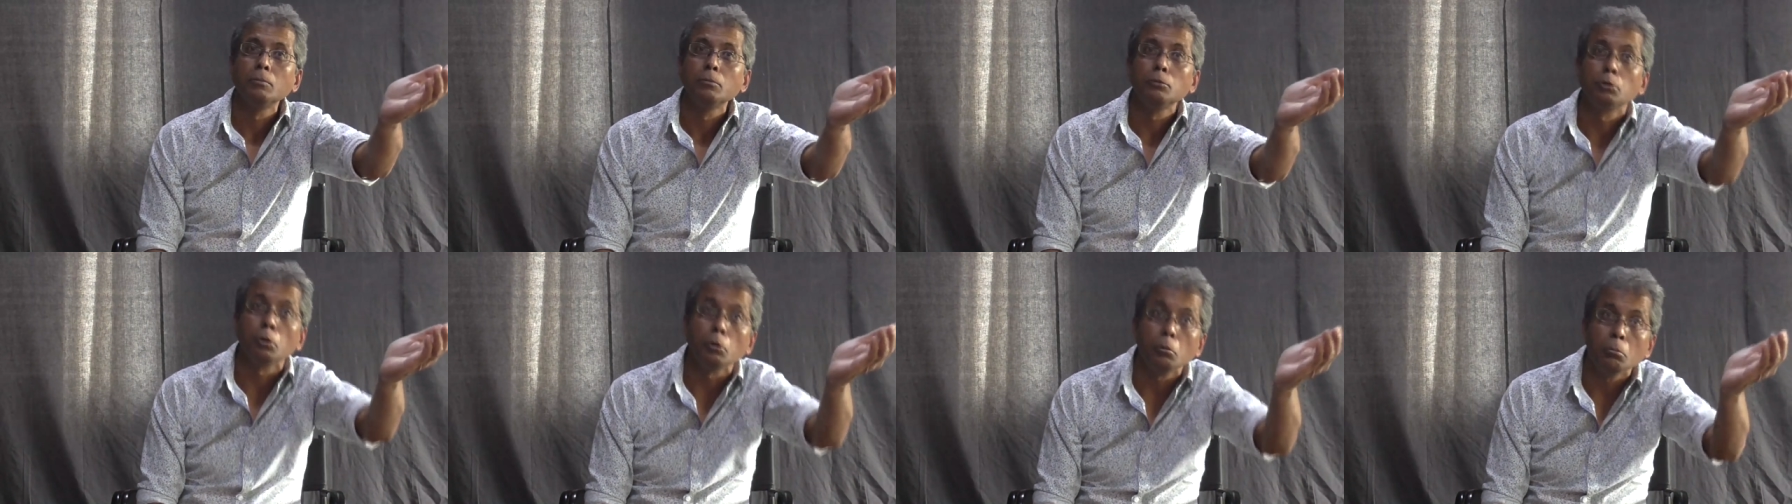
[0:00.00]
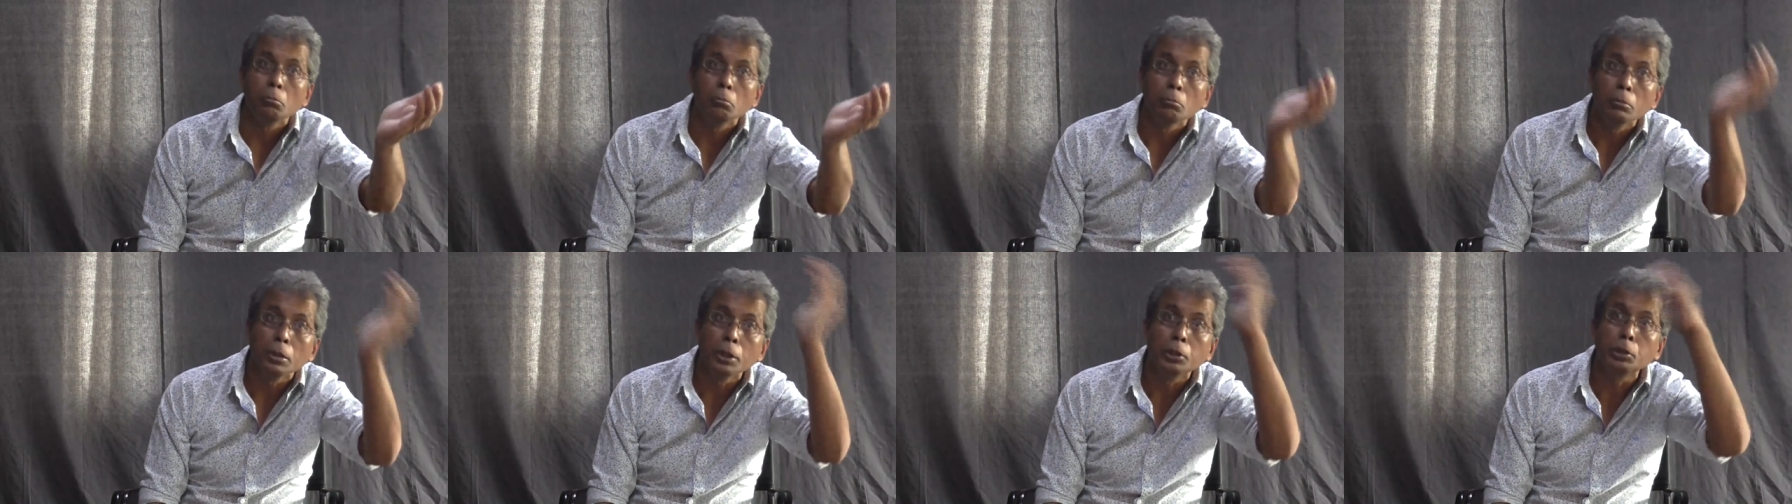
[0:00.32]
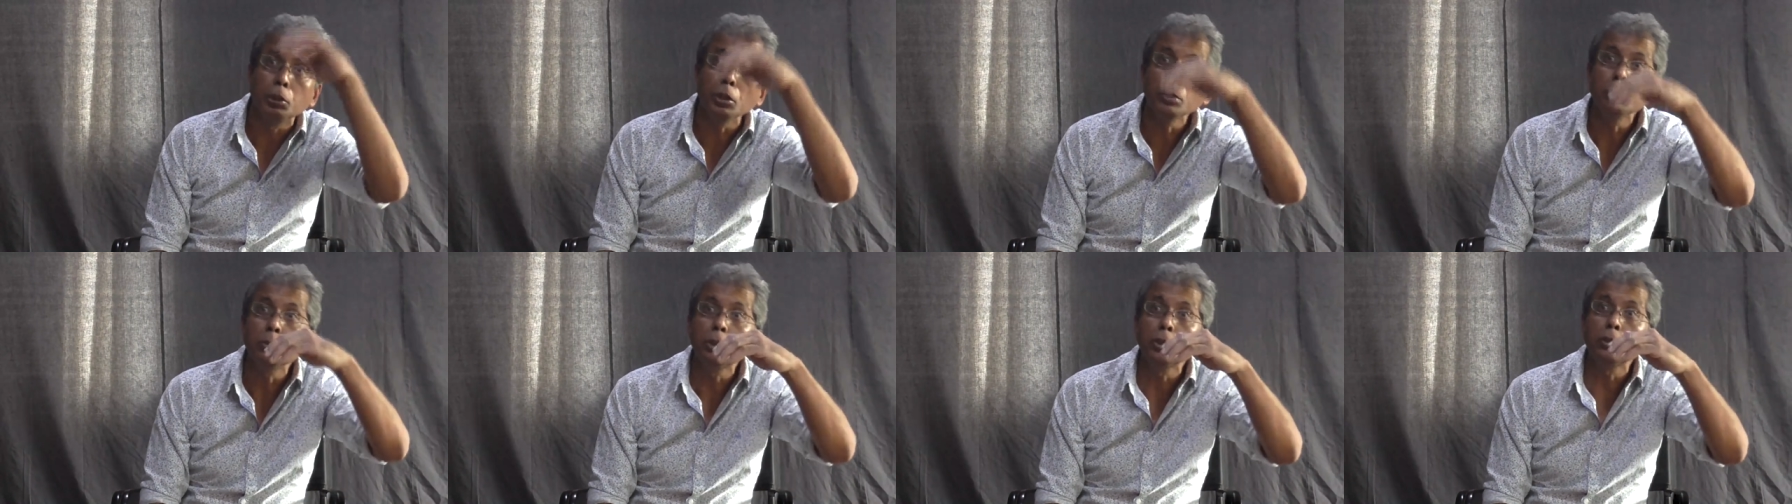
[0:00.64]
So
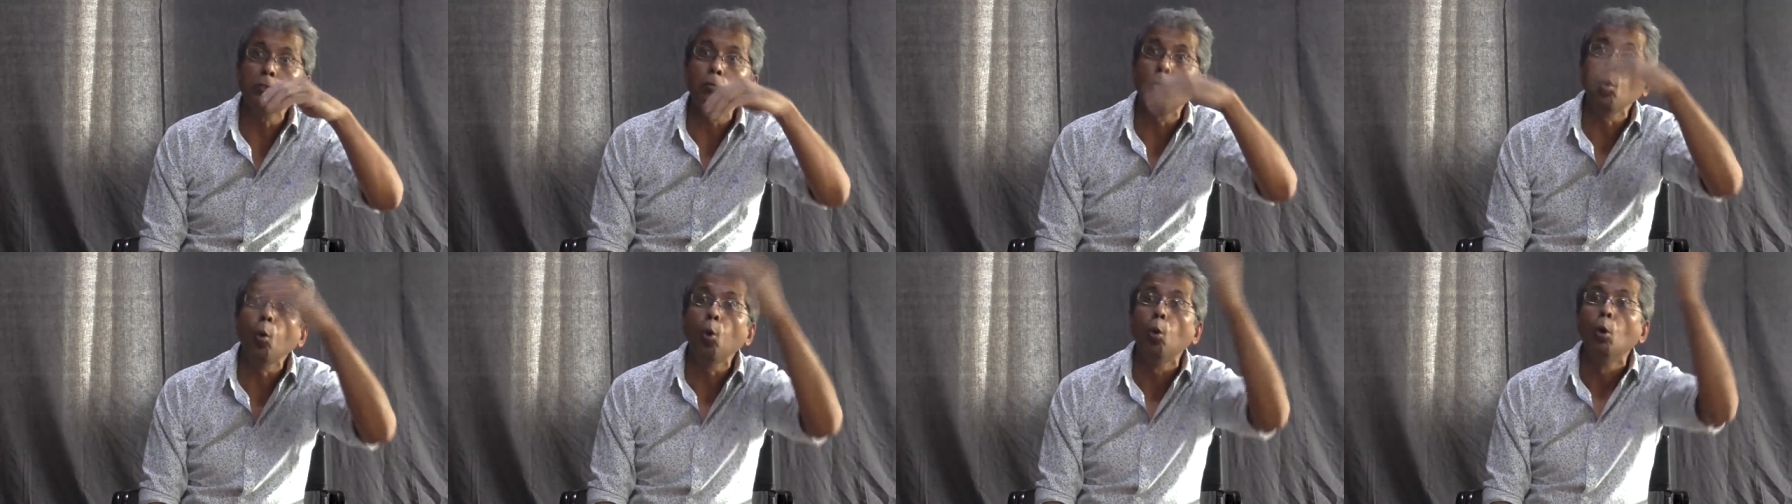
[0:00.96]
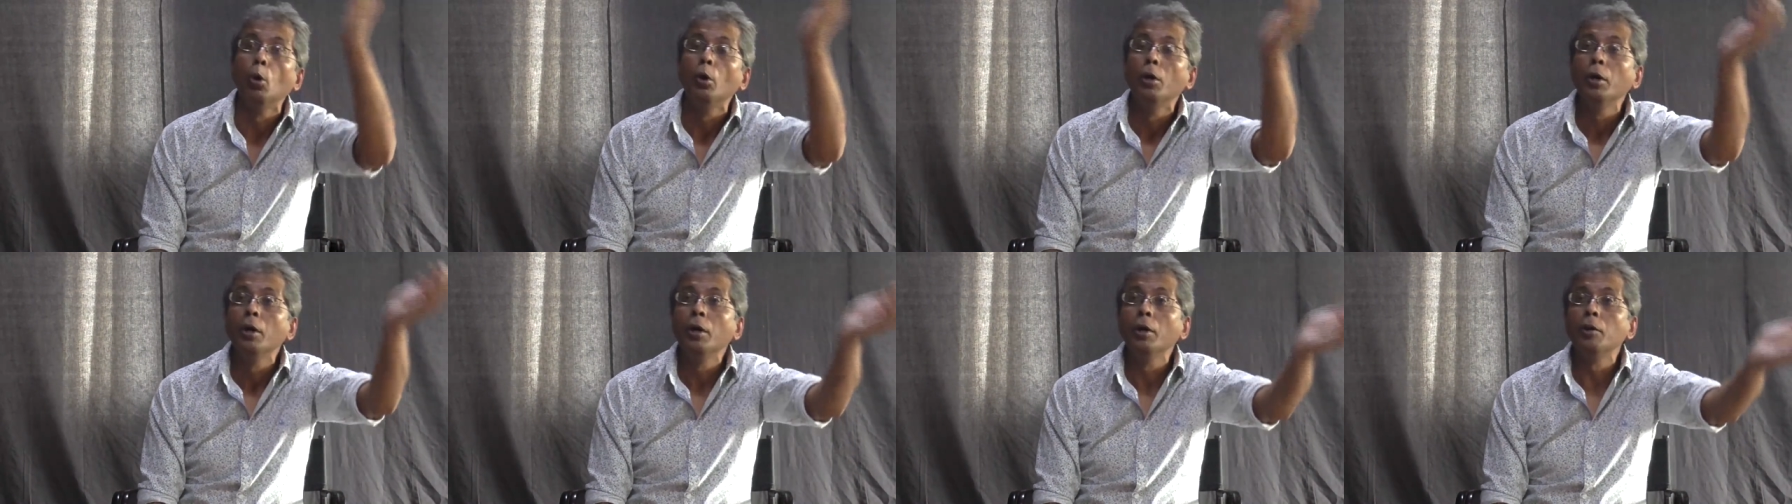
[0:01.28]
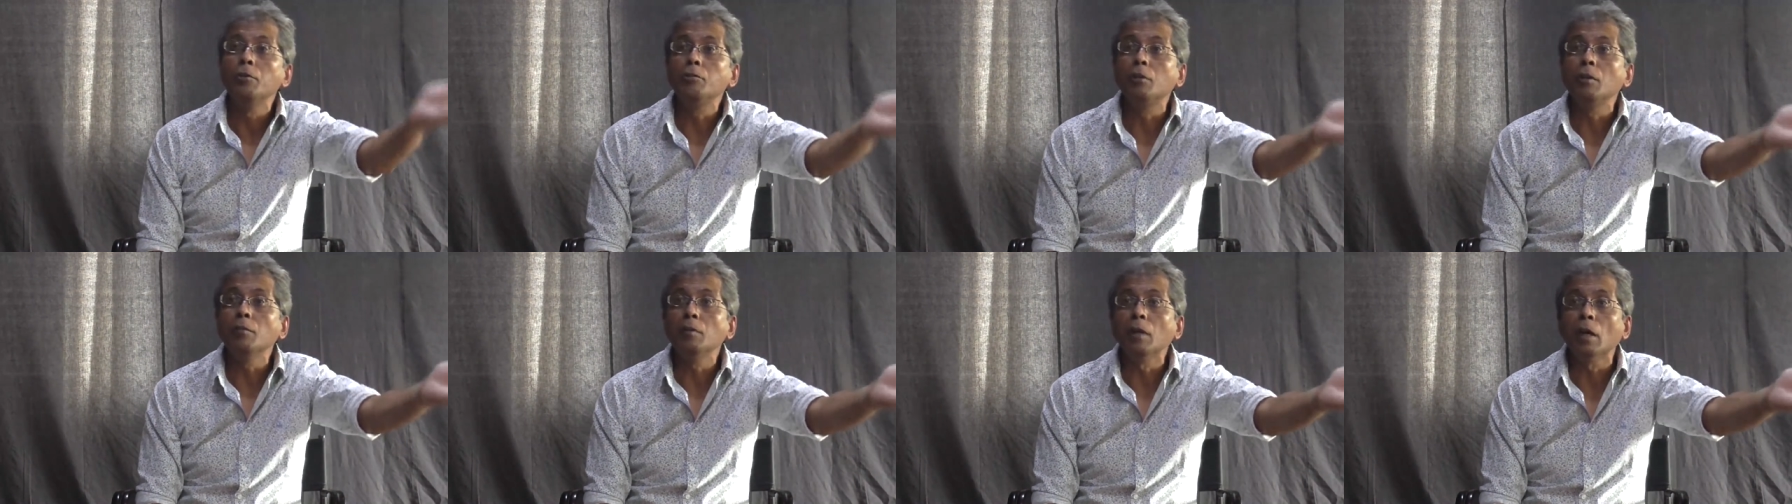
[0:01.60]
it seems as if, oh,
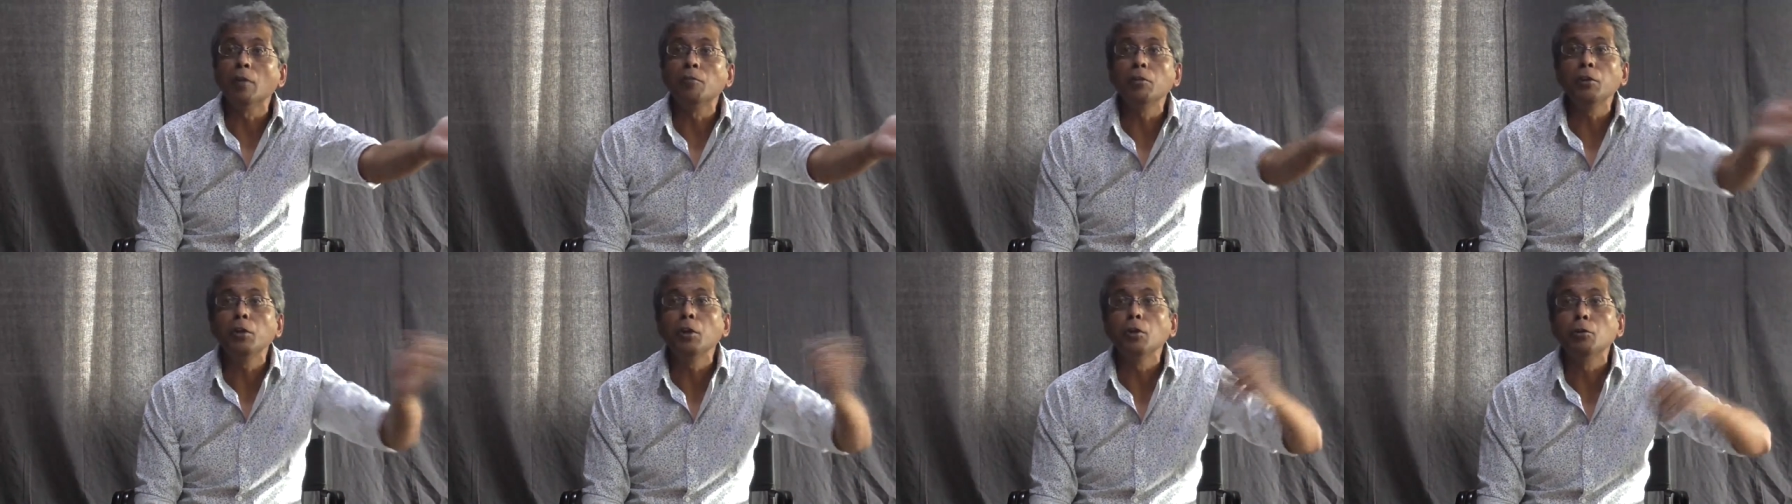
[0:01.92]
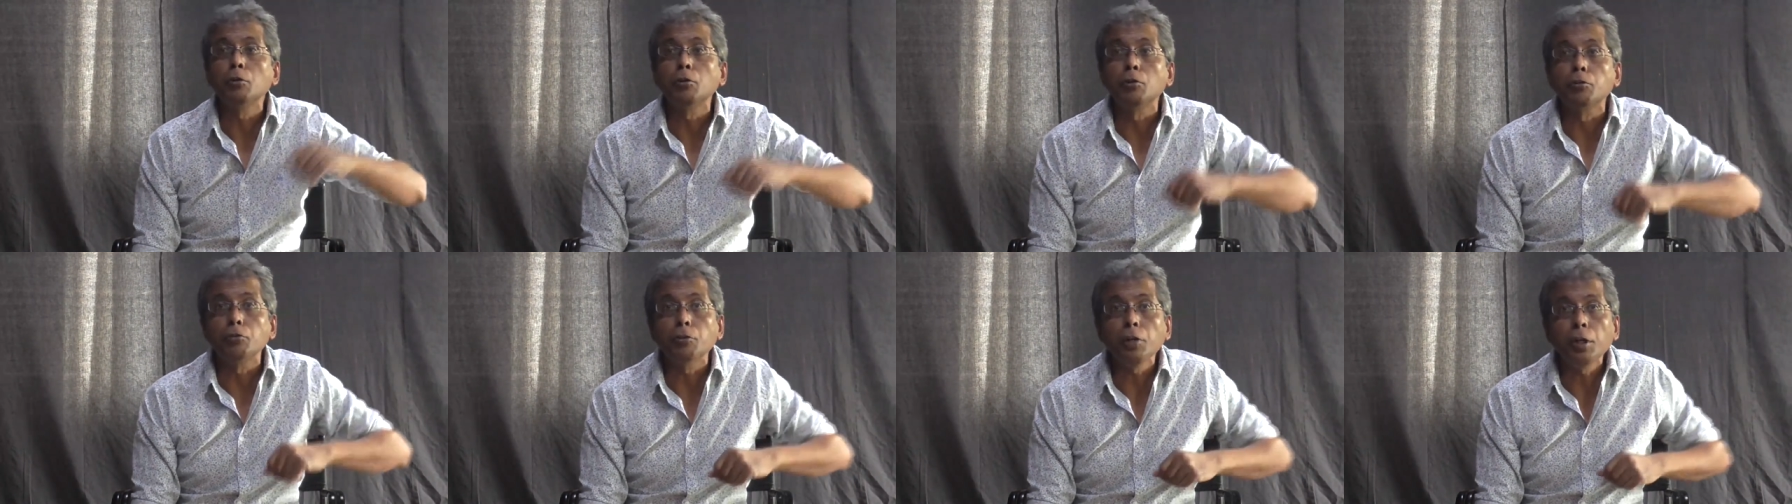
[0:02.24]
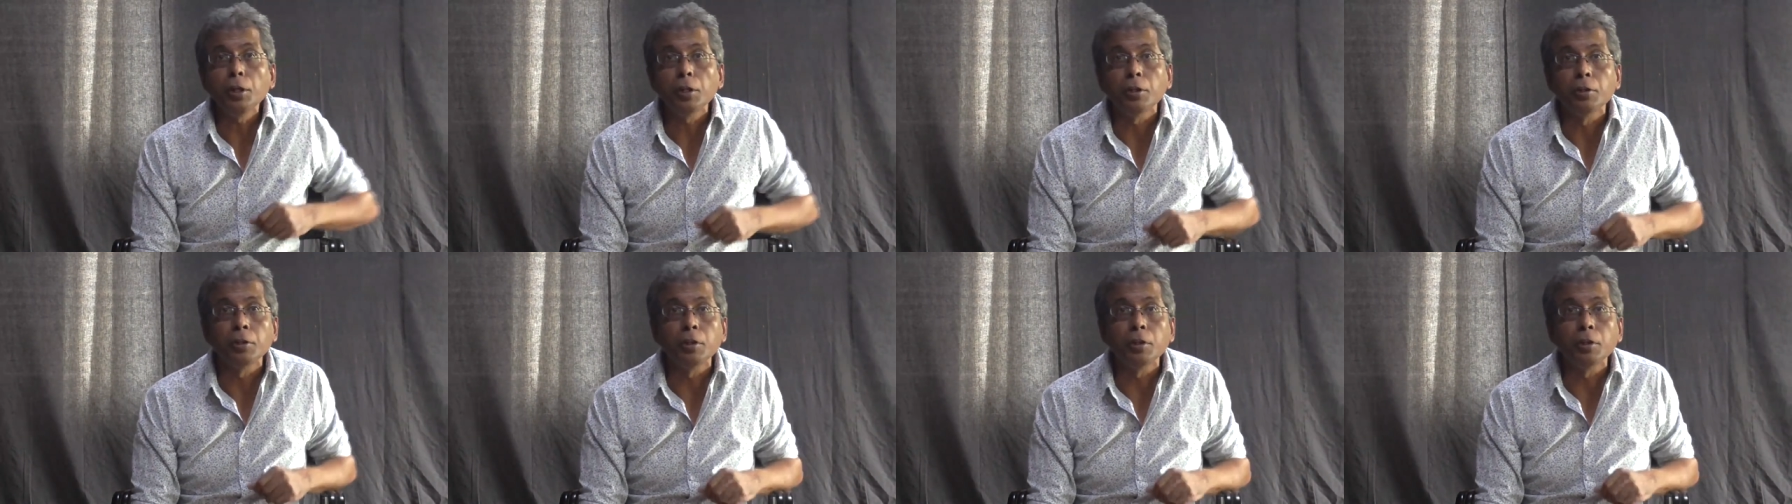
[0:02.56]
he's giving everything to the state,